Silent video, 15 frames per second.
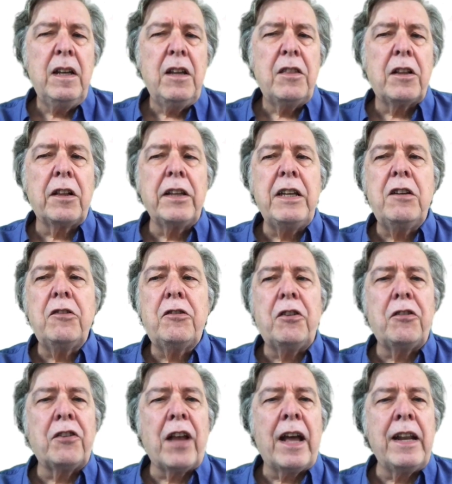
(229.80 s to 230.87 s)
The leaders
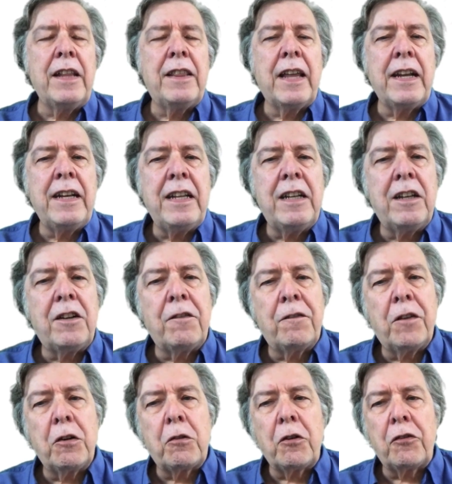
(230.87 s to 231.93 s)
decided they needed to
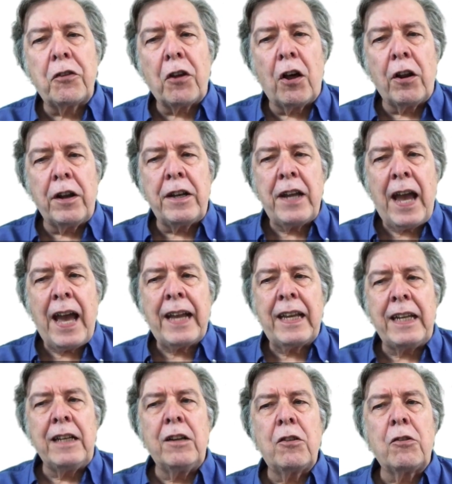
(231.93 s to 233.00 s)
focus on
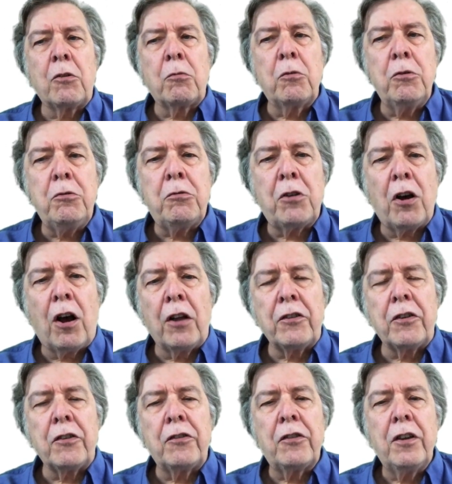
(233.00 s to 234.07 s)
attacking the root
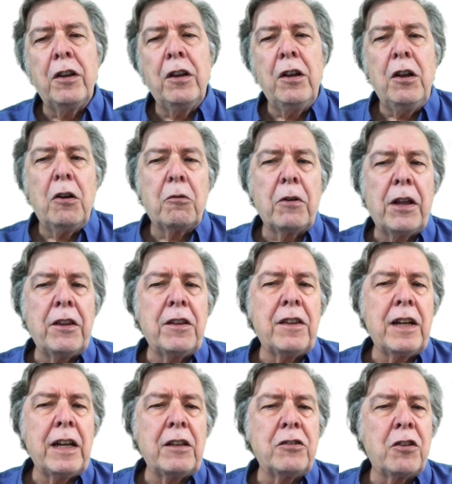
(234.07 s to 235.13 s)
causes rather
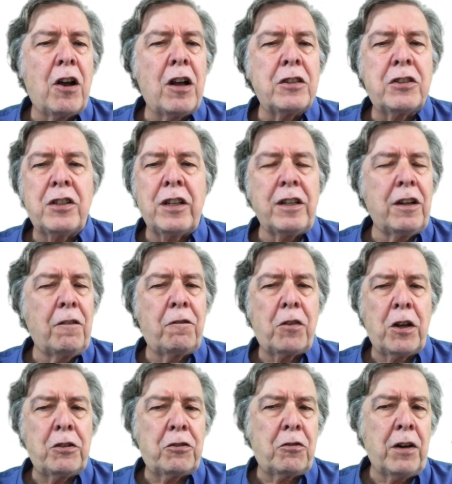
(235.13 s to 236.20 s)
than exhausting and
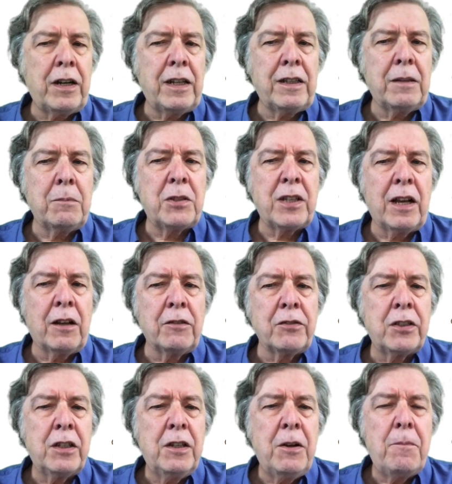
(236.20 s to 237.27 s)
frustrating themselves
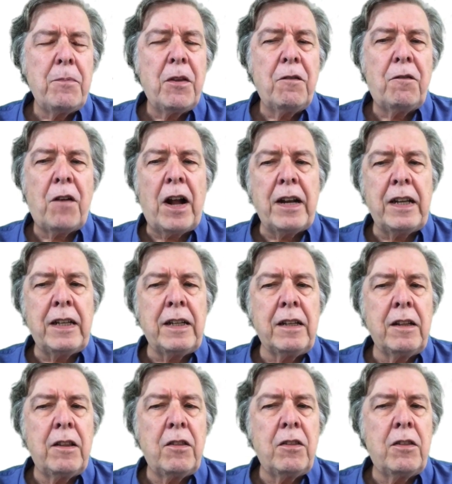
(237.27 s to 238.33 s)

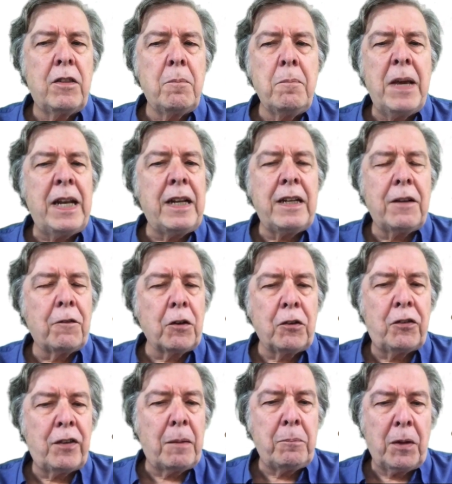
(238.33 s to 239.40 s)
fighting the many different
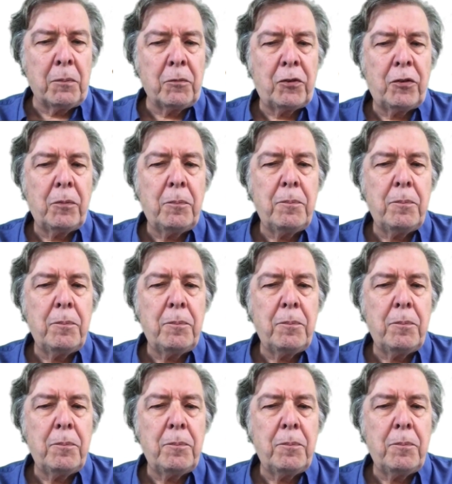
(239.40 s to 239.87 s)
symptoms.